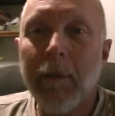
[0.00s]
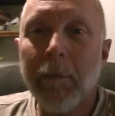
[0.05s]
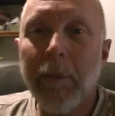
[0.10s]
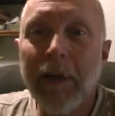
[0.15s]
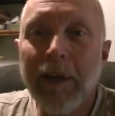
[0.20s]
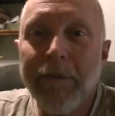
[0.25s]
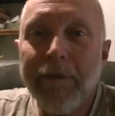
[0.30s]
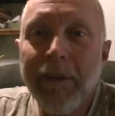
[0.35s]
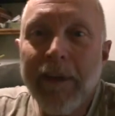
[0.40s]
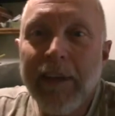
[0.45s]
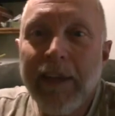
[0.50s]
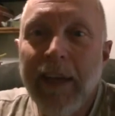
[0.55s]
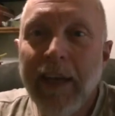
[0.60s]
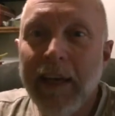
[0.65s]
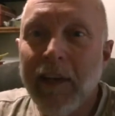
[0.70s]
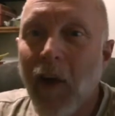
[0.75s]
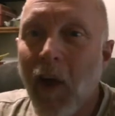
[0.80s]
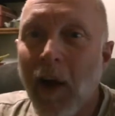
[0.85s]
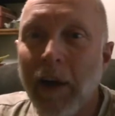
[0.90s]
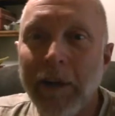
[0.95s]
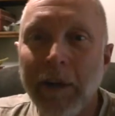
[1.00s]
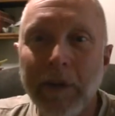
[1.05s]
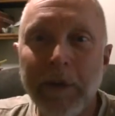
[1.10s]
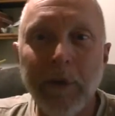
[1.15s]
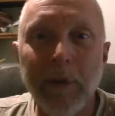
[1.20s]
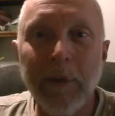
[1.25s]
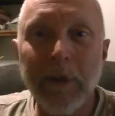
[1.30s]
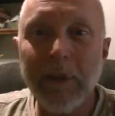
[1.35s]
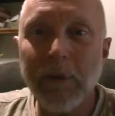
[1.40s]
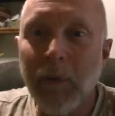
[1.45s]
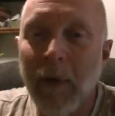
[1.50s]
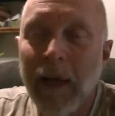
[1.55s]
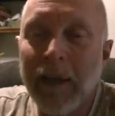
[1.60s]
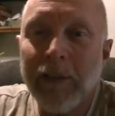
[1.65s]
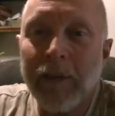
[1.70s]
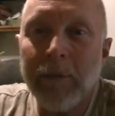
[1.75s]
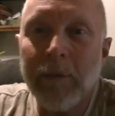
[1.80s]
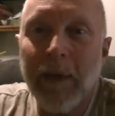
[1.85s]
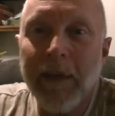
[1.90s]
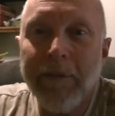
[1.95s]
But if indeed all you're doing is
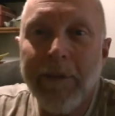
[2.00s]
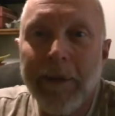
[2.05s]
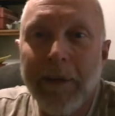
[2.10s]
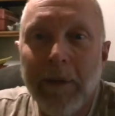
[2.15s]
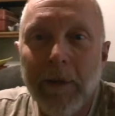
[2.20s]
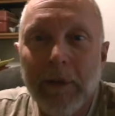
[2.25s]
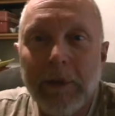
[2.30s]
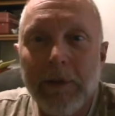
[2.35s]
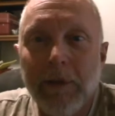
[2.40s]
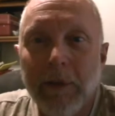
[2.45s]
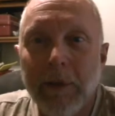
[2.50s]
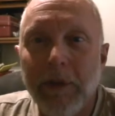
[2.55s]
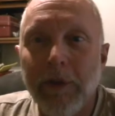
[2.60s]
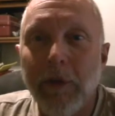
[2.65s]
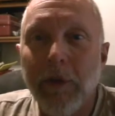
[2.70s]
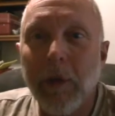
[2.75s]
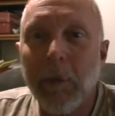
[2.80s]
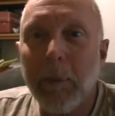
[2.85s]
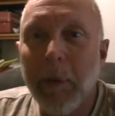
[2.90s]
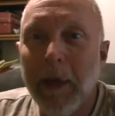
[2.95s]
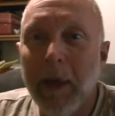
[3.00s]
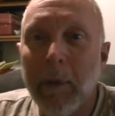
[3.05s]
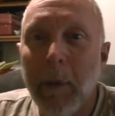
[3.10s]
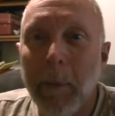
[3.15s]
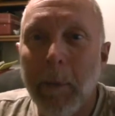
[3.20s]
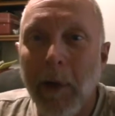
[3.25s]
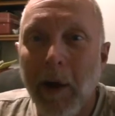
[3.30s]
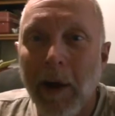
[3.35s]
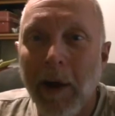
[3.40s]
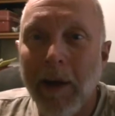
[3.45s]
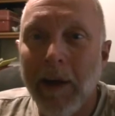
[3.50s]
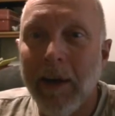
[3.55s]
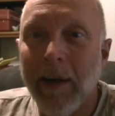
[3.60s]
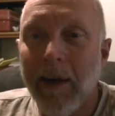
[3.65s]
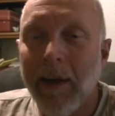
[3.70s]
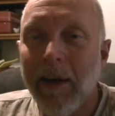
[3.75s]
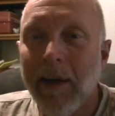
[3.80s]
watching my videos so that you can pick them apart,